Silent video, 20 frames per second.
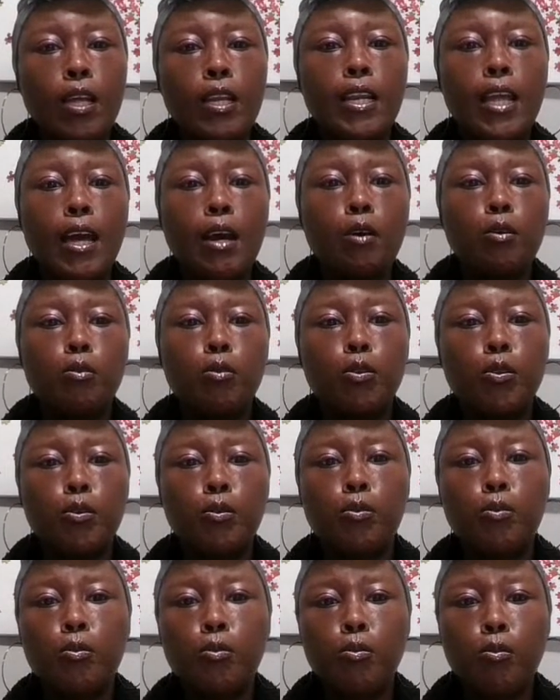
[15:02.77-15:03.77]
Now,
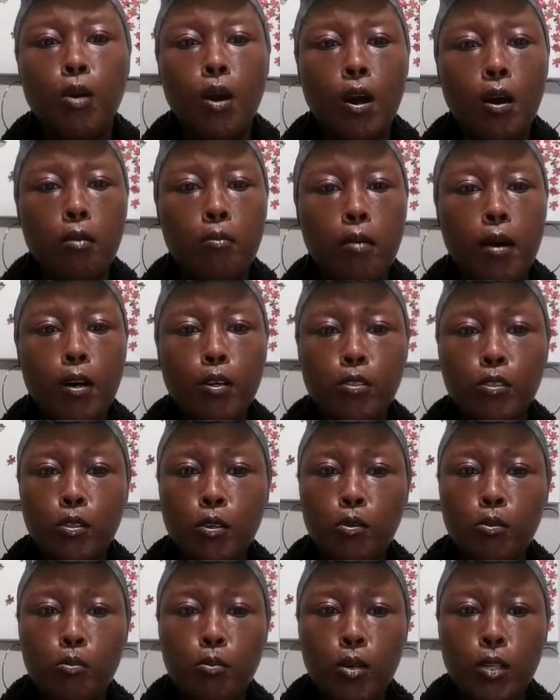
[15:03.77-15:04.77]
you
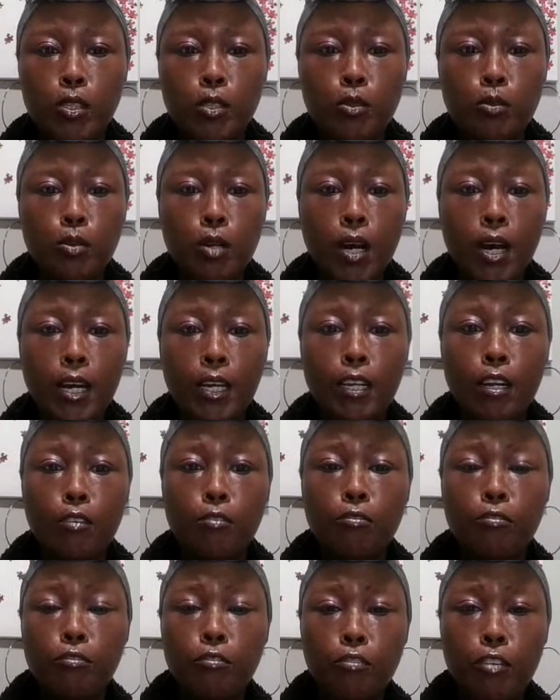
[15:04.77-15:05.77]
also want to
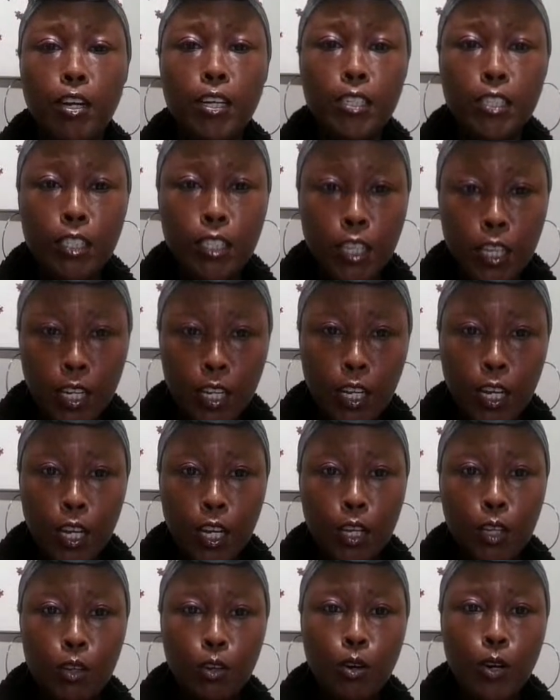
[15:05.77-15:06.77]
confront
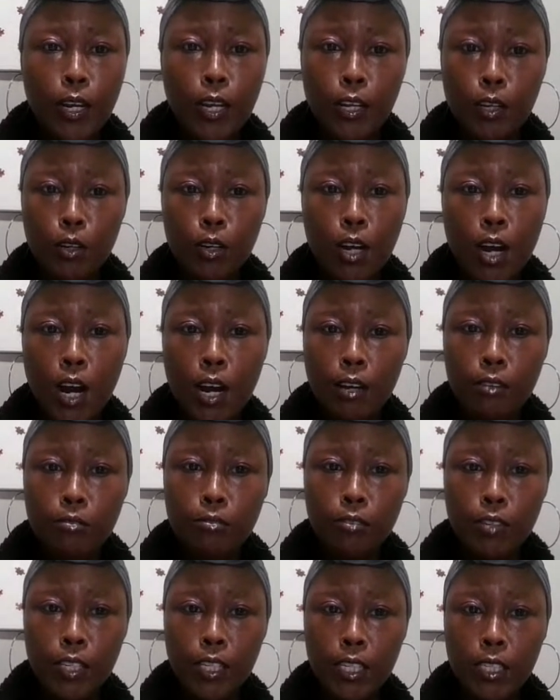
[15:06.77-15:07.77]
your inner
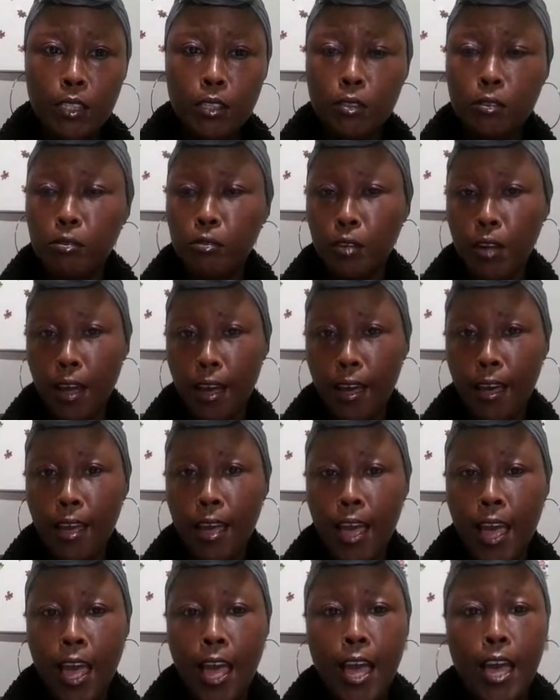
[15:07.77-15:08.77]
conflicts,
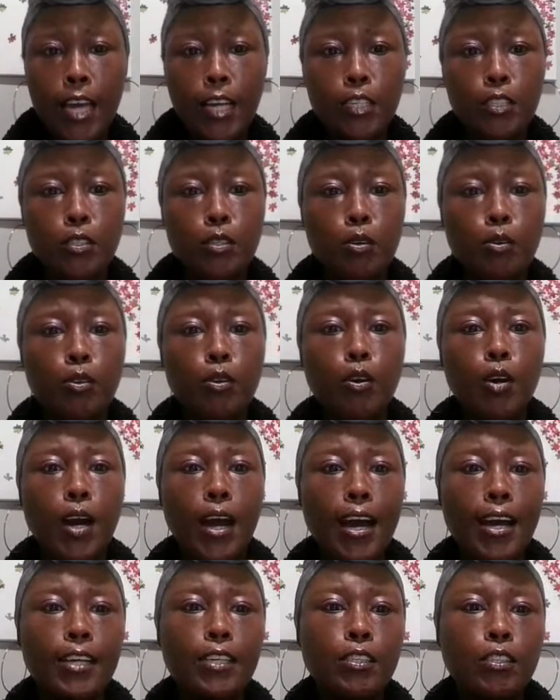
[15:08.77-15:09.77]
okay? And so
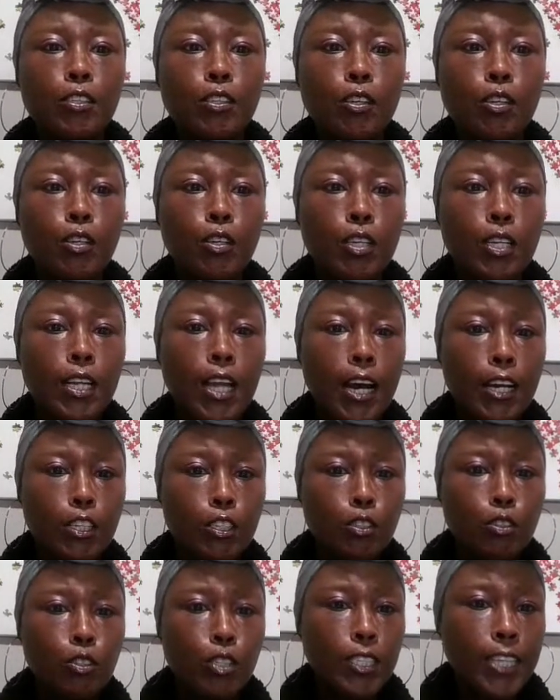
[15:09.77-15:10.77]
your
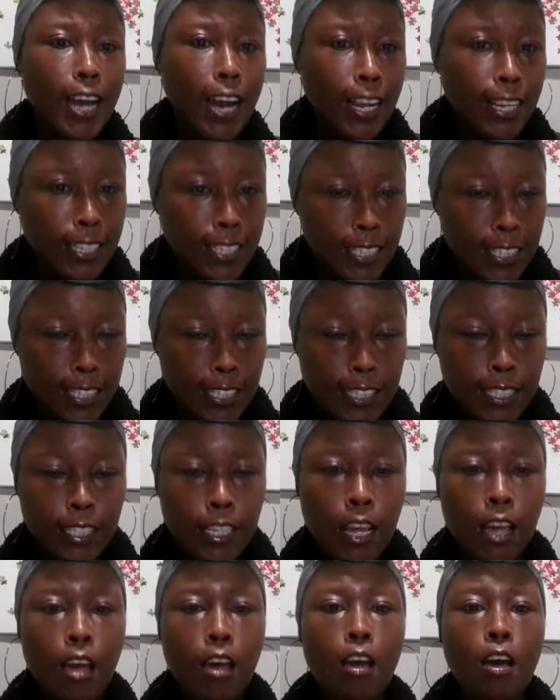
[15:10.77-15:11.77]
astrological
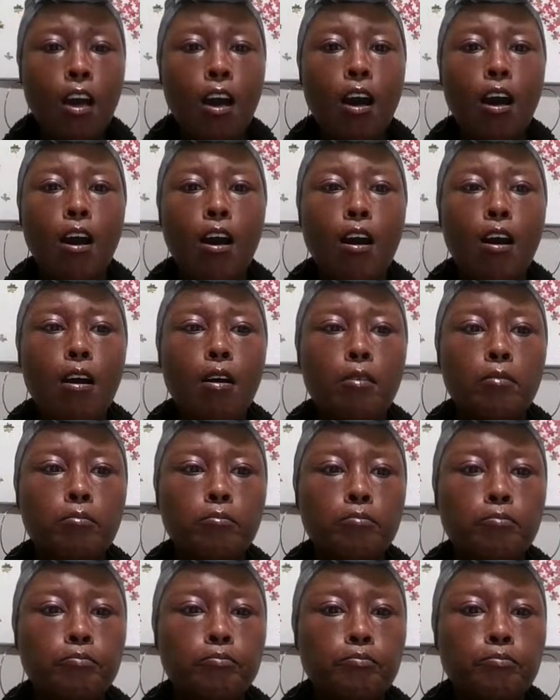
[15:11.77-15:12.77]
challenges
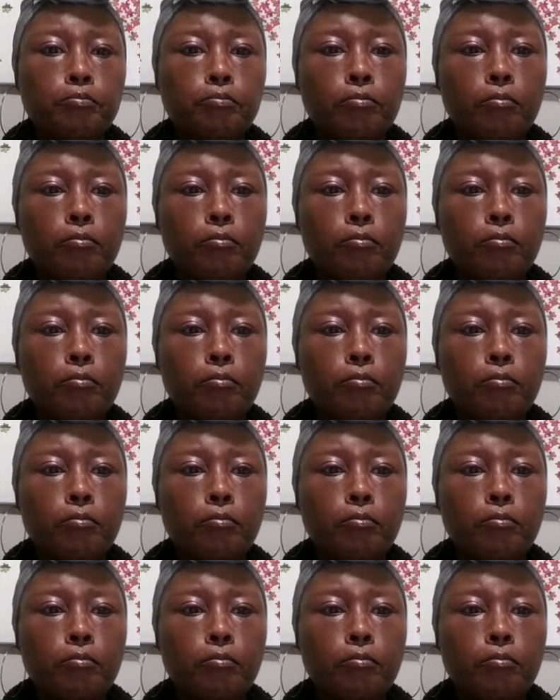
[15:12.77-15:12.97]
um,